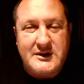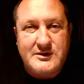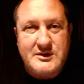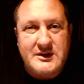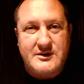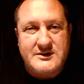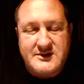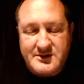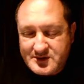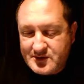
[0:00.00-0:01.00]

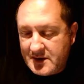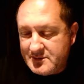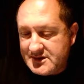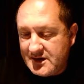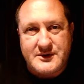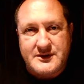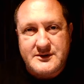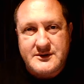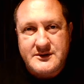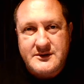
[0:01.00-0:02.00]
22,000
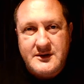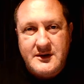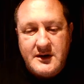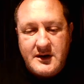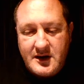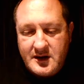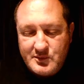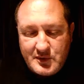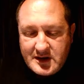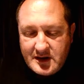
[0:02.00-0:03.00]
subscribers, and
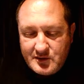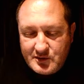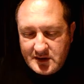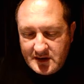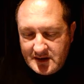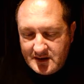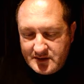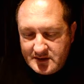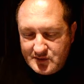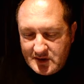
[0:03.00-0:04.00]
we cannot allow
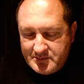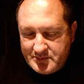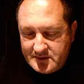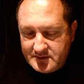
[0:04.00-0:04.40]
that to happen.